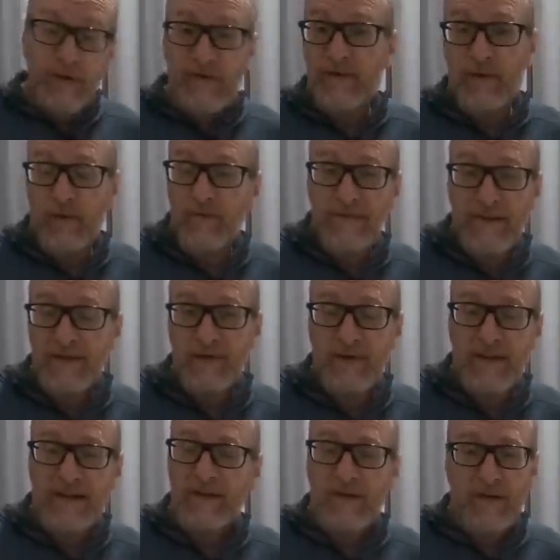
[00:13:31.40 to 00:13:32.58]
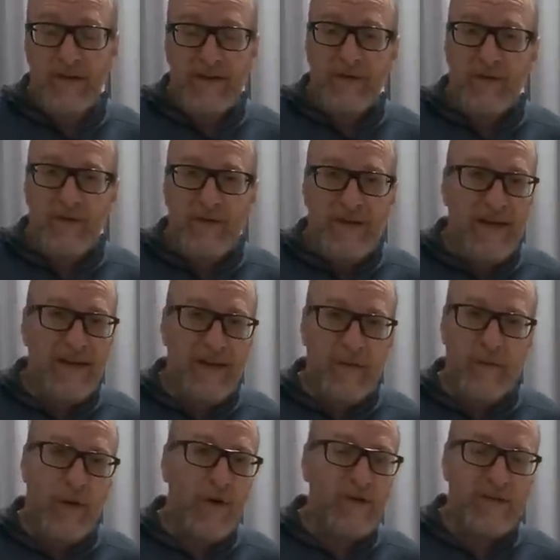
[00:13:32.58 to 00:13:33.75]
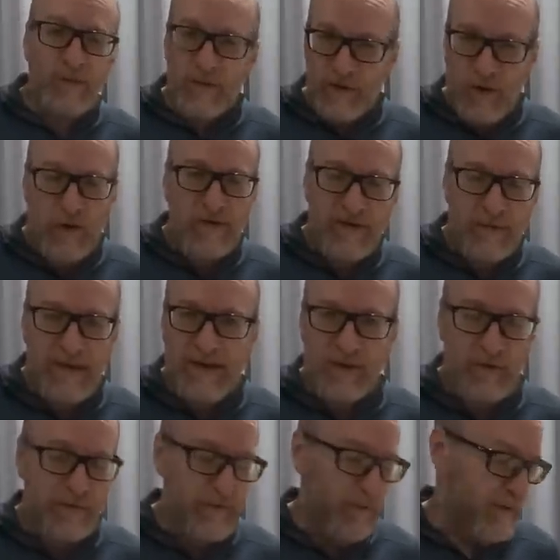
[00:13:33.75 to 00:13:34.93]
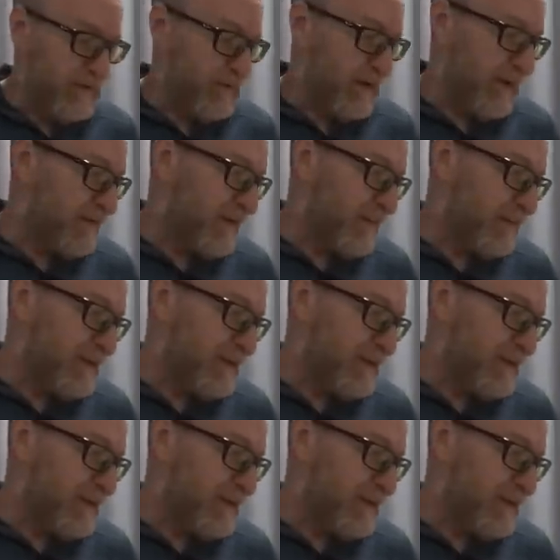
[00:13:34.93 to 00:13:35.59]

beautiful, literally, you, you, impossible not to make good photographs, I